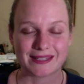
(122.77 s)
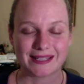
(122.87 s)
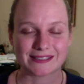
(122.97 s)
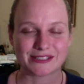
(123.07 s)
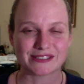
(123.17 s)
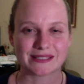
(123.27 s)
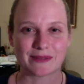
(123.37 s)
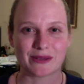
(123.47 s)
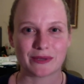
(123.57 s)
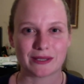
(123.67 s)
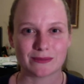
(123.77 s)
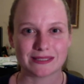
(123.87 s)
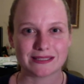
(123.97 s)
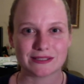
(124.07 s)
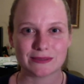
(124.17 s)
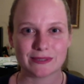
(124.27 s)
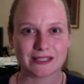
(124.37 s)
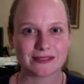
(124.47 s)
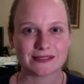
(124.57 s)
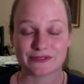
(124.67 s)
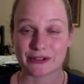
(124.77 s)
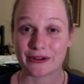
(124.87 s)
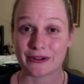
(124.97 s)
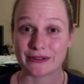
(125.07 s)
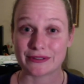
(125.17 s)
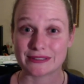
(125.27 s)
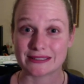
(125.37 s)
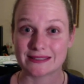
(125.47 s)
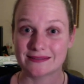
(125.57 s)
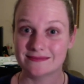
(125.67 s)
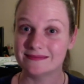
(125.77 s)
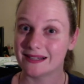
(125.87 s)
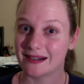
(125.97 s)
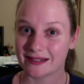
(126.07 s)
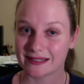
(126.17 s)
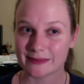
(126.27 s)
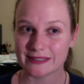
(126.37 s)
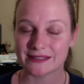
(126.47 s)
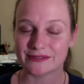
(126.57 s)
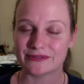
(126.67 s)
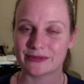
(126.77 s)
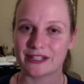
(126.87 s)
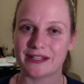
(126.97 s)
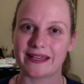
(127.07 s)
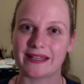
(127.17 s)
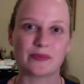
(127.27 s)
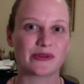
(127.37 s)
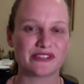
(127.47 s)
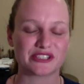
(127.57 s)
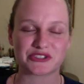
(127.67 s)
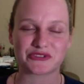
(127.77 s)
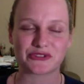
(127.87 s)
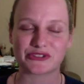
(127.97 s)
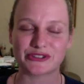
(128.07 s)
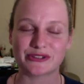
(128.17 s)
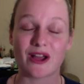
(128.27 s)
It's not something we normally do because photos are expensive when you get a professional photographer